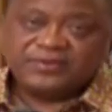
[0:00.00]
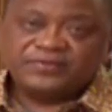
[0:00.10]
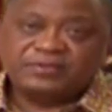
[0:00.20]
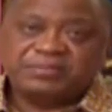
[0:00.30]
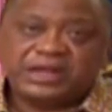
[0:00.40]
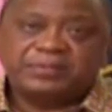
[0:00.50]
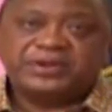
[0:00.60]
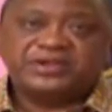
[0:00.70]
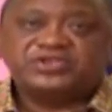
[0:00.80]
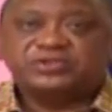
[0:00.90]
from
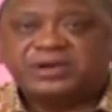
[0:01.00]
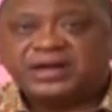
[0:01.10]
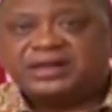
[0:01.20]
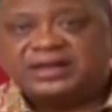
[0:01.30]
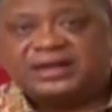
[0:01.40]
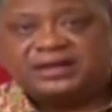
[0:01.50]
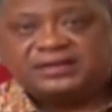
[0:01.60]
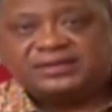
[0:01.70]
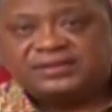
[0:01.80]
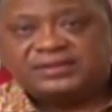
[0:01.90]
neighboring Somalia
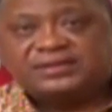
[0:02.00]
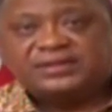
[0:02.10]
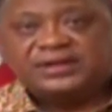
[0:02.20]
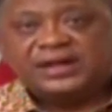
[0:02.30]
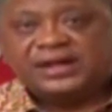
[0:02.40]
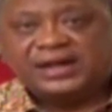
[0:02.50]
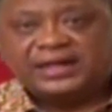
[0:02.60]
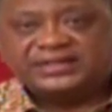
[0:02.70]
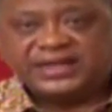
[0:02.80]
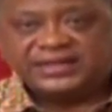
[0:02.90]

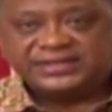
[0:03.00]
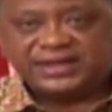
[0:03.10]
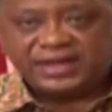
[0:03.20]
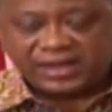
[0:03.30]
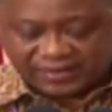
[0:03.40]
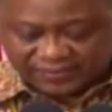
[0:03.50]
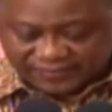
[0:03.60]
and Tanzania.